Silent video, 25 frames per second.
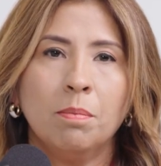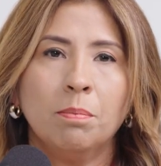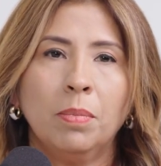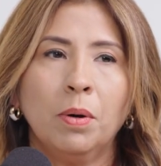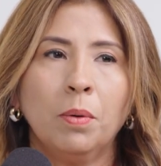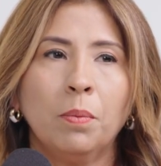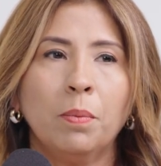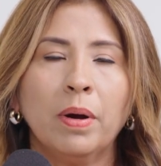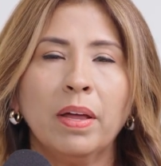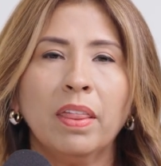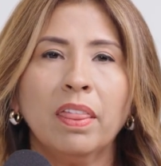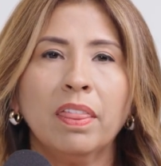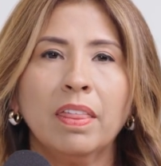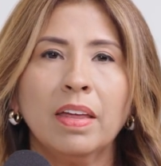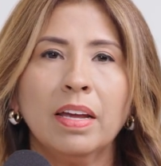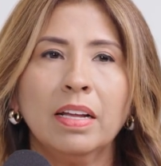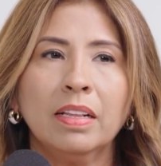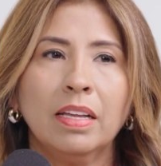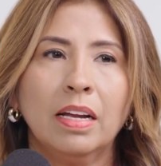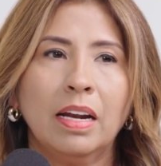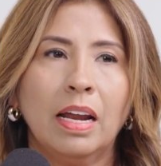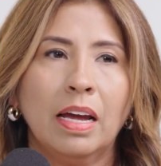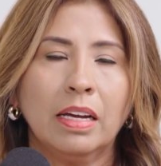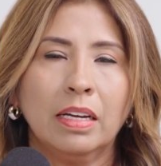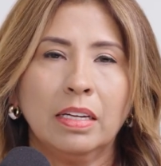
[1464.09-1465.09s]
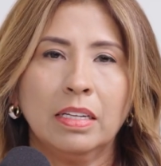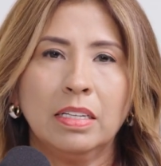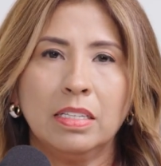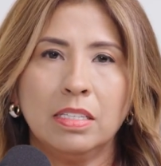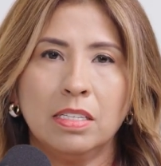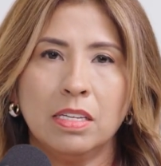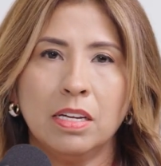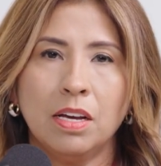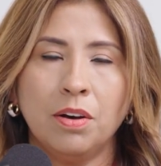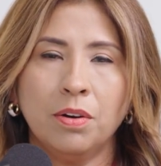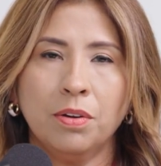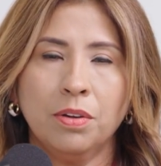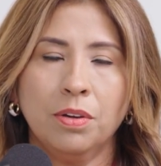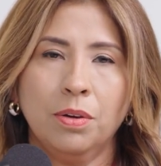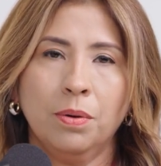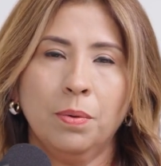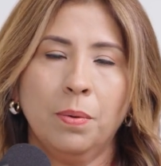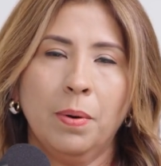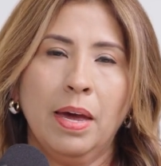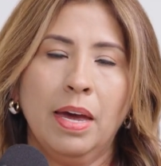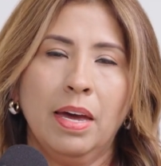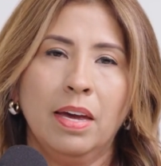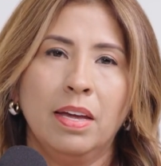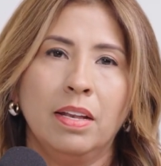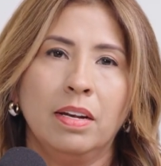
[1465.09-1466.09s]
But one thing that I can tell
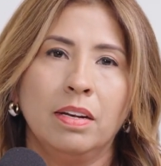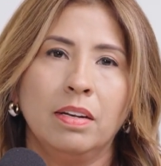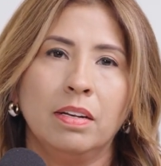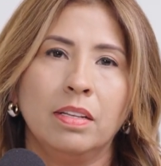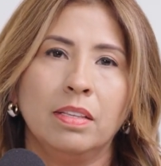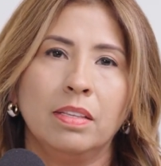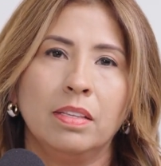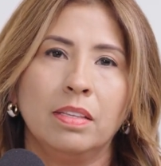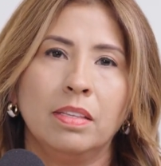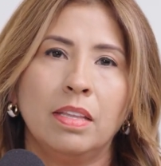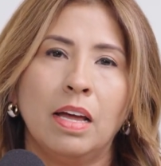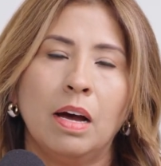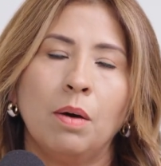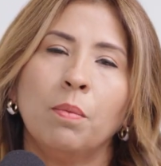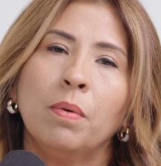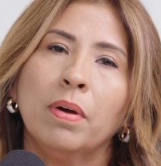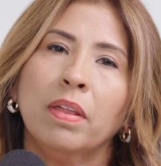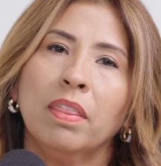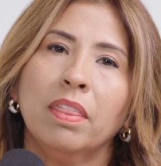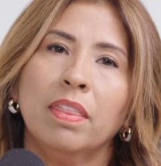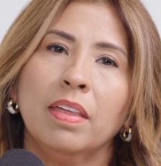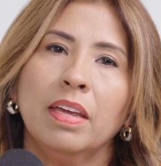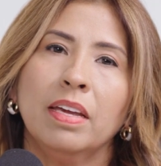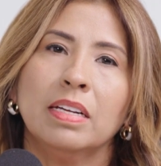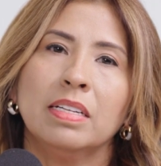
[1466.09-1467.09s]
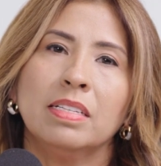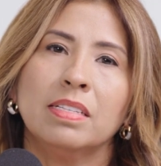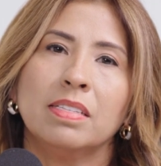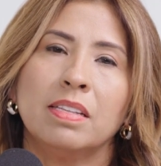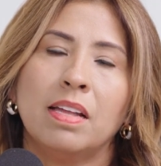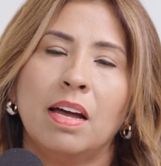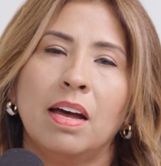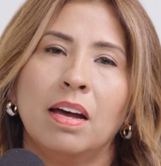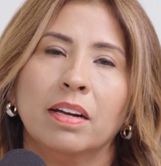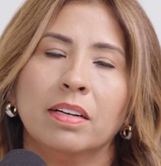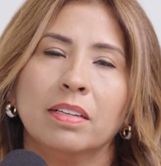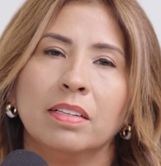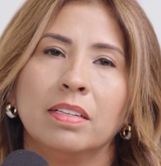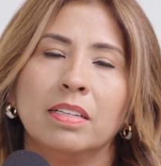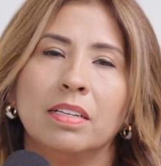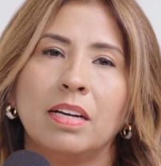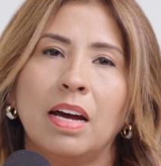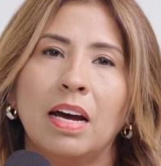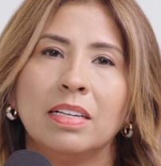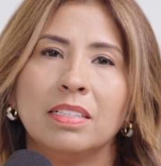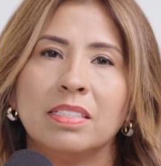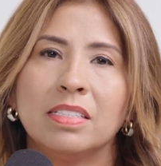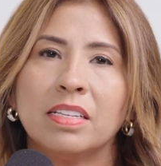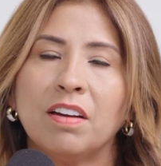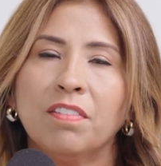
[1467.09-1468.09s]
you, and that one thing is that
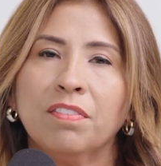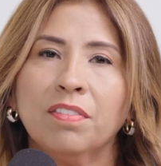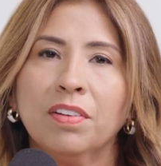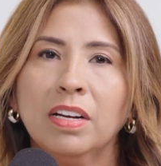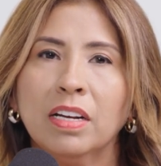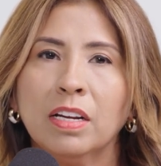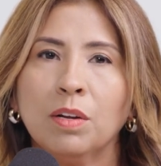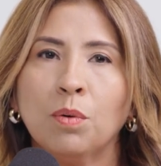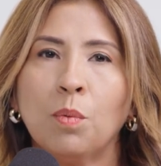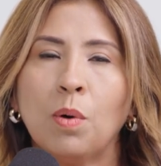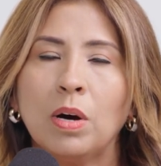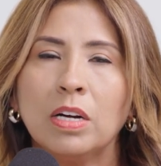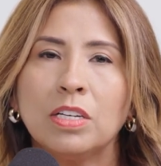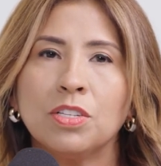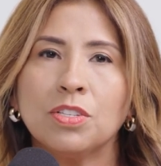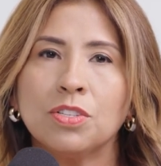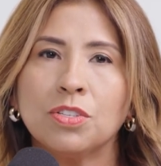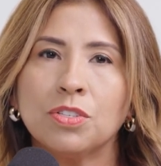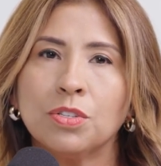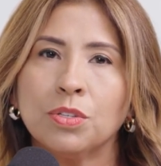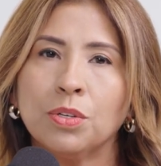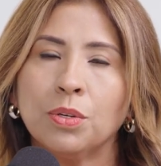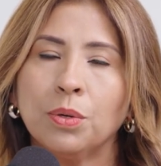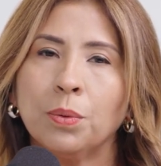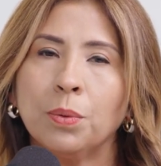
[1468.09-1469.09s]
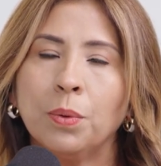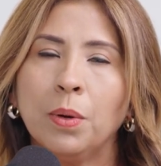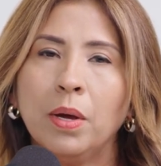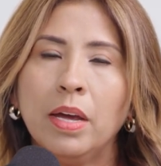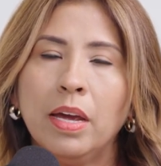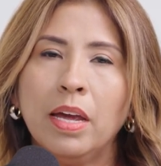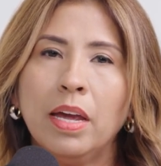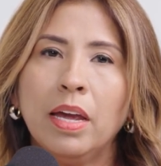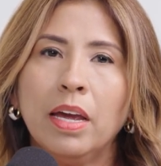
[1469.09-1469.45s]
God definitely wants to